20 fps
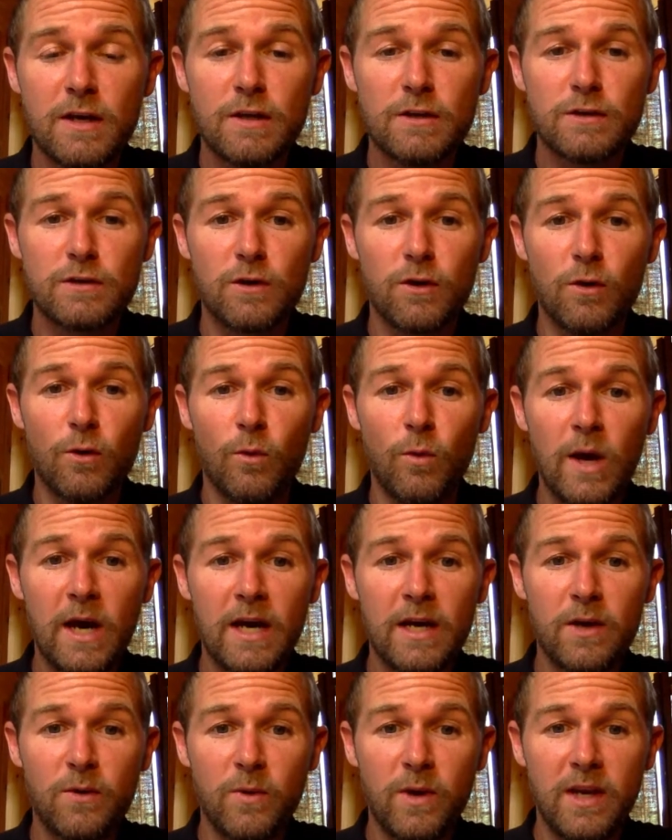so
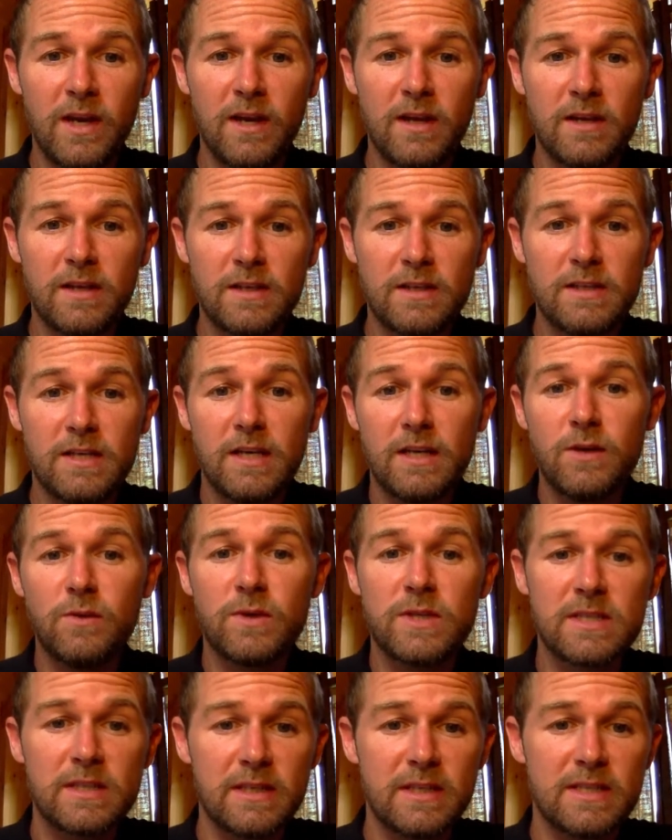why do we
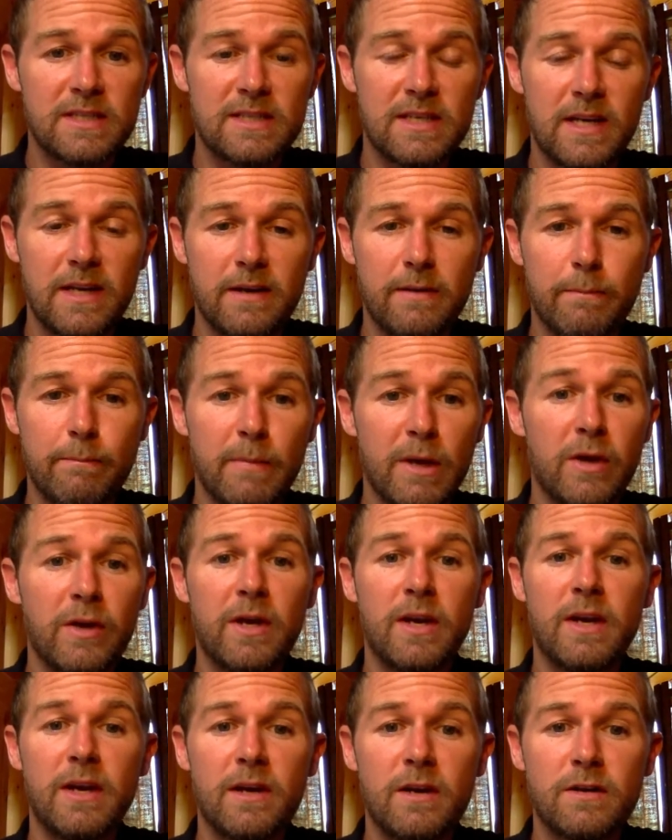continuously send
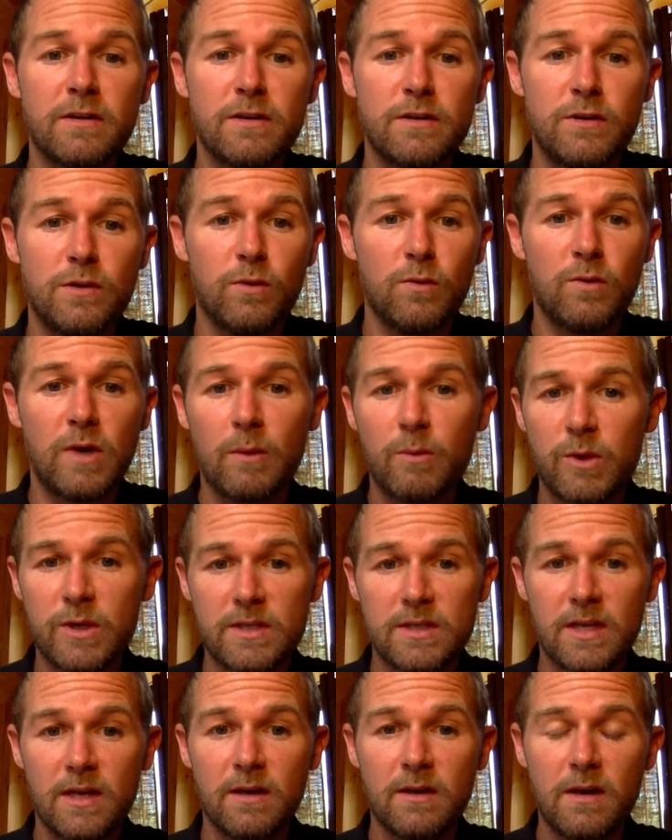millionaires to
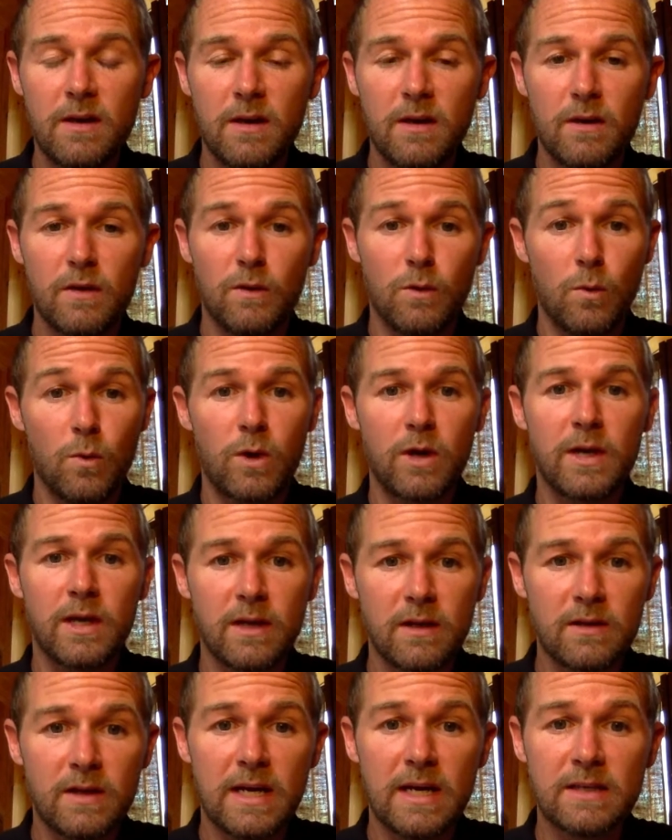represent the
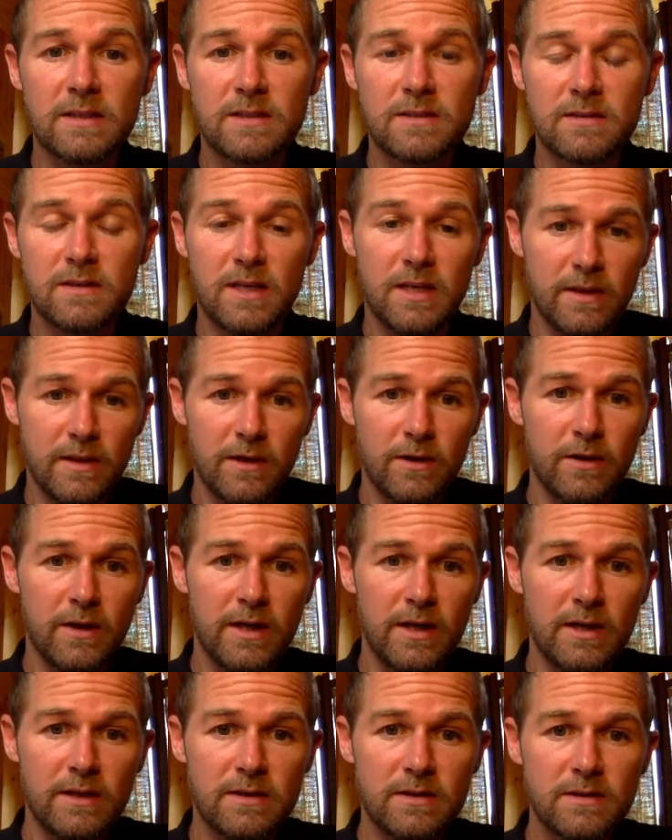working class and their
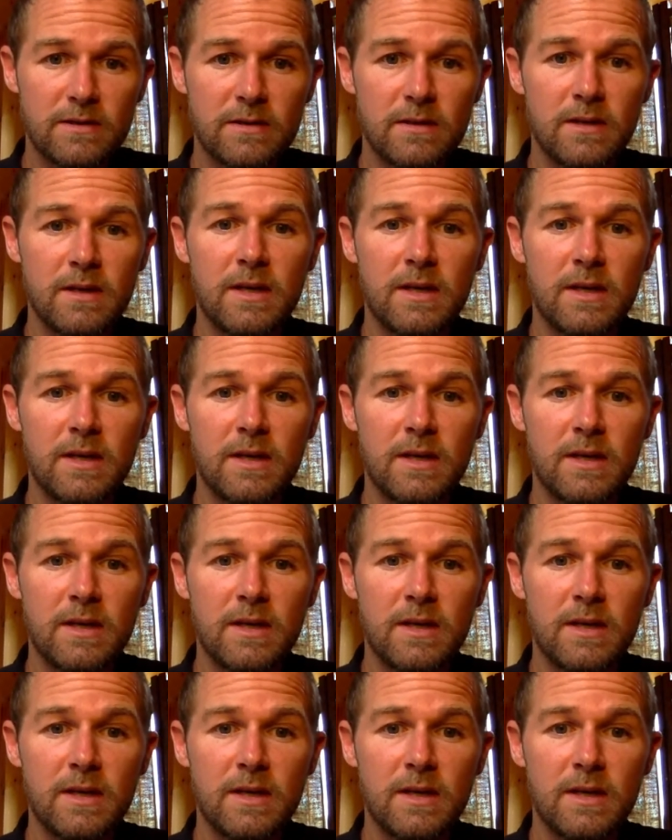needs?